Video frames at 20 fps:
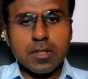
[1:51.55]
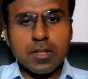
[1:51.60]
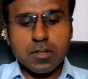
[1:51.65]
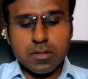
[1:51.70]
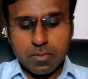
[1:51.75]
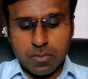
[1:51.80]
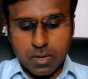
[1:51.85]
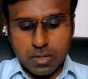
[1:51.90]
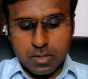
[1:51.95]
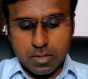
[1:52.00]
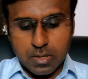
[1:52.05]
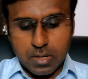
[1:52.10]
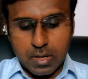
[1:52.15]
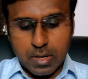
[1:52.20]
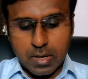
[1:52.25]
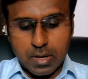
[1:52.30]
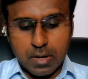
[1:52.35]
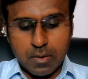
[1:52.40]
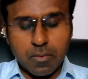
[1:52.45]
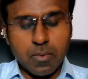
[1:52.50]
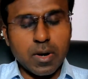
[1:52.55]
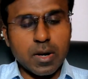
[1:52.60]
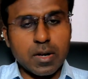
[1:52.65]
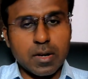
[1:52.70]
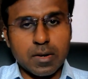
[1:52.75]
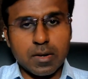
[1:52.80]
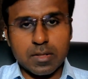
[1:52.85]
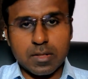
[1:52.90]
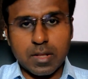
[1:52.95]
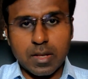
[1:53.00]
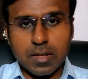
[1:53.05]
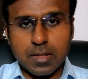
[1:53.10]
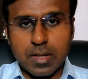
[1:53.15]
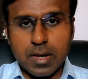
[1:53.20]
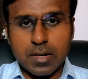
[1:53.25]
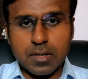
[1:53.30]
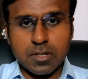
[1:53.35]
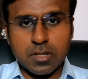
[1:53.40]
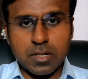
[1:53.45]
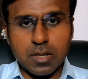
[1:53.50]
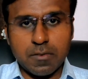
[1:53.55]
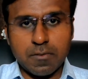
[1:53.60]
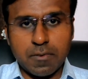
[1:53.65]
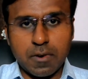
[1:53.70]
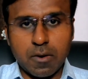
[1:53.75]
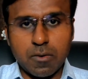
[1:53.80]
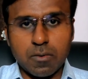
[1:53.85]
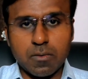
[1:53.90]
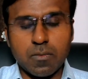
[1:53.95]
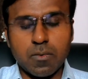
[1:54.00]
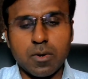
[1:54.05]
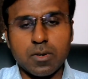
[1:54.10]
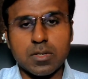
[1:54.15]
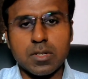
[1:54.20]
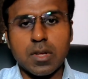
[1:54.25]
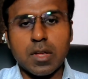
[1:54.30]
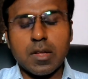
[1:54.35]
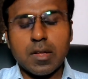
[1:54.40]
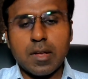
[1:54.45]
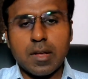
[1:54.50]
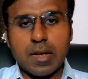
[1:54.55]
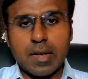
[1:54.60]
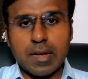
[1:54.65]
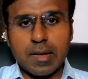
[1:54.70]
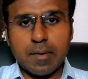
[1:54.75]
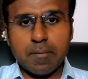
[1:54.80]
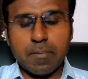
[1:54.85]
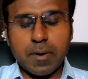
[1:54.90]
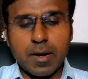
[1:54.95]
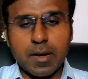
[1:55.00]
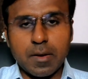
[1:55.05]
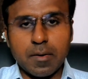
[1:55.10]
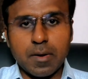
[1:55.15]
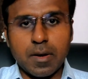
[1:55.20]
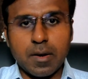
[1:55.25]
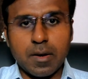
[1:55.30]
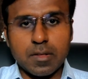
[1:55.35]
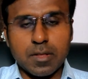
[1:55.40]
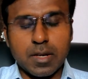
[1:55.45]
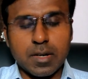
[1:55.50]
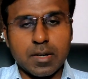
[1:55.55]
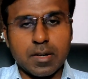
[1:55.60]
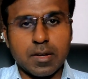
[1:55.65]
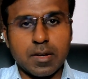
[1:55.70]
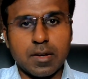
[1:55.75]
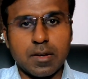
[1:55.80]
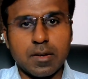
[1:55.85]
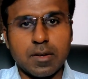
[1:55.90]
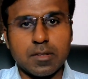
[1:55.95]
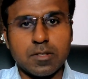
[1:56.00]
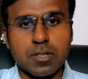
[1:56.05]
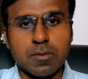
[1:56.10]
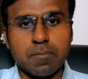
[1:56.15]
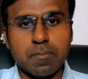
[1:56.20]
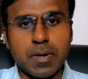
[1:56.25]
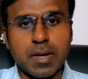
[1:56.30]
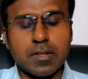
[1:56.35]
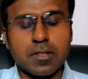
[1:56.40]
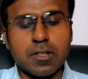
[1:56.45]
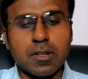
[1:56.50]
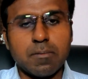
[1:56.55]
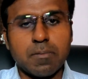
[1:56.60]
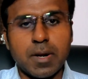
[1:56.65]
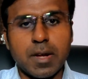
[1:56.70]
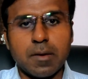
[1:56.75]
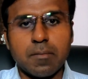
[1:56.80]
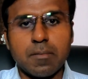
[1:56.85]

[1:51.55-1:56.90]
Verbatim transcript: This was one thing that she found was that chimpanzee